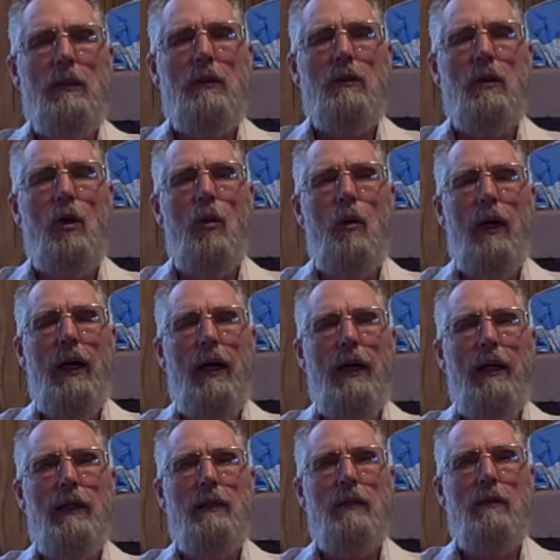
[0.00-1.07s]
So
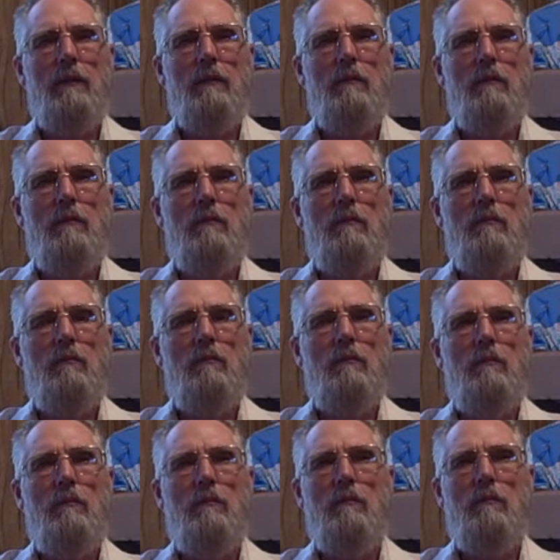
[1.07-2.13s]
I
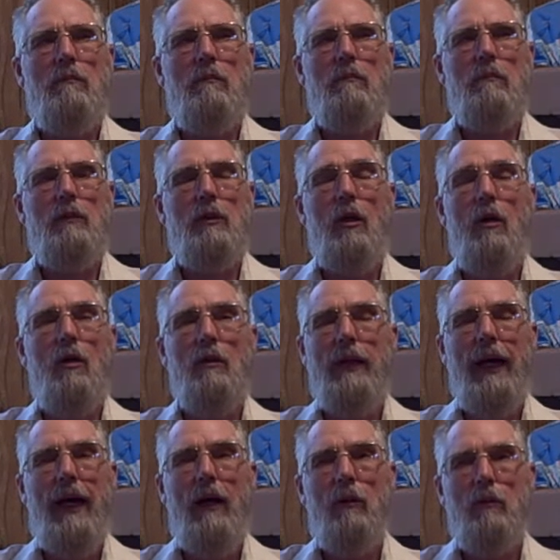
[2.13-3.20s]
called
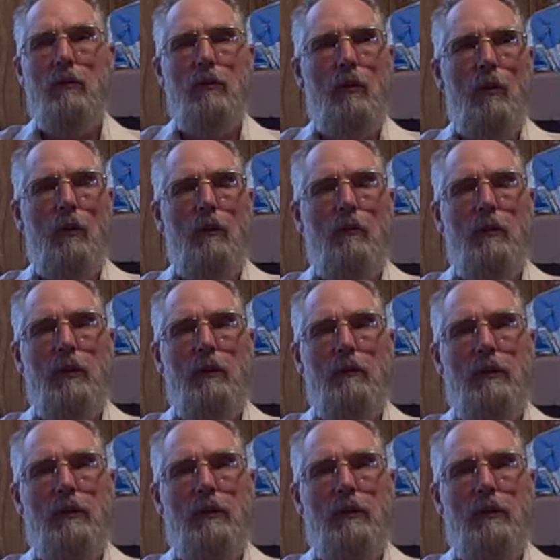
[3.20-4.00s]
out, or we